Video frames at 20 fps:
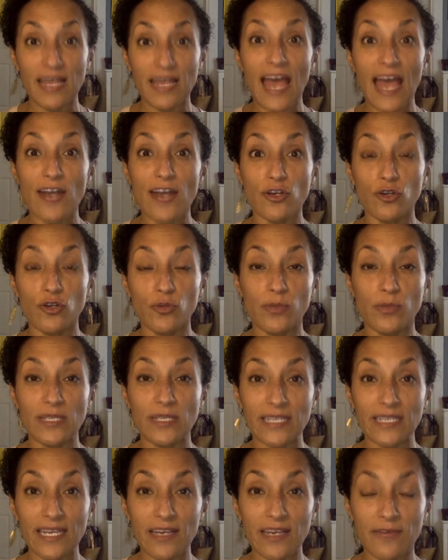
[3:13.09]
that new
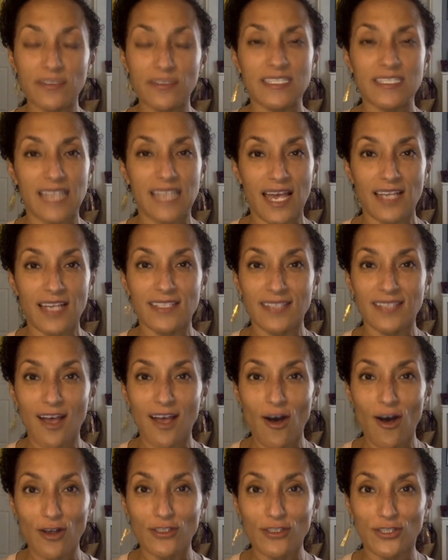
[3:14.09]
belief says
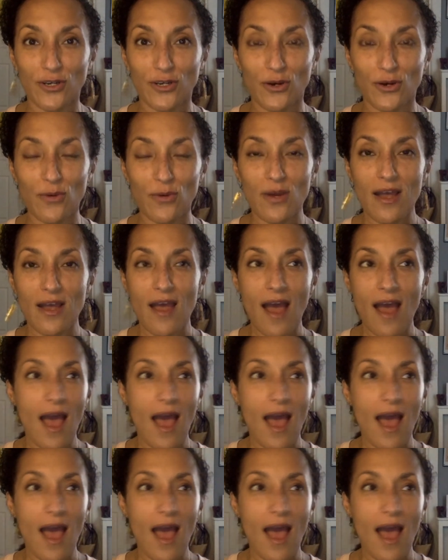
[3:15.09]
also,